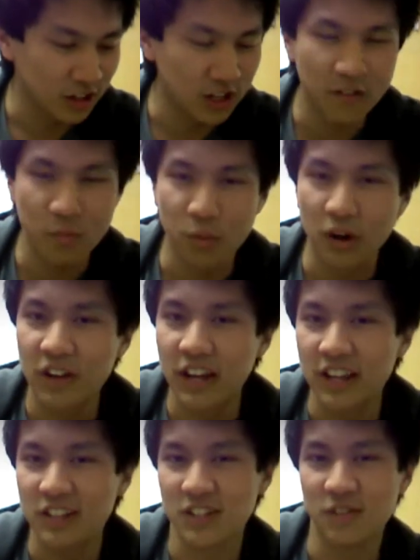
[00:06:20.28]
You have a
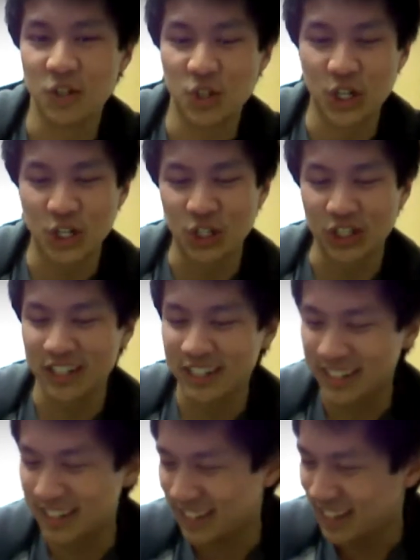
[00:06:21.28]
briefcase of destruction,
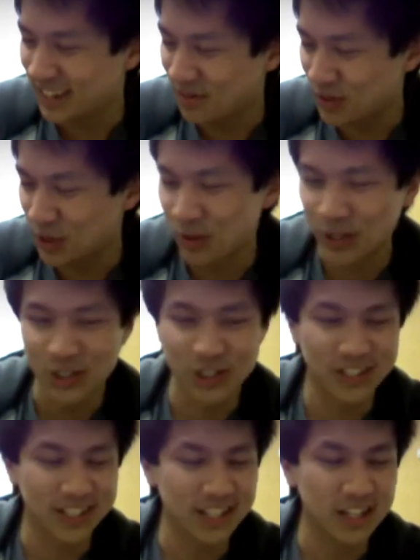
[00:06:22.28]
pretty much.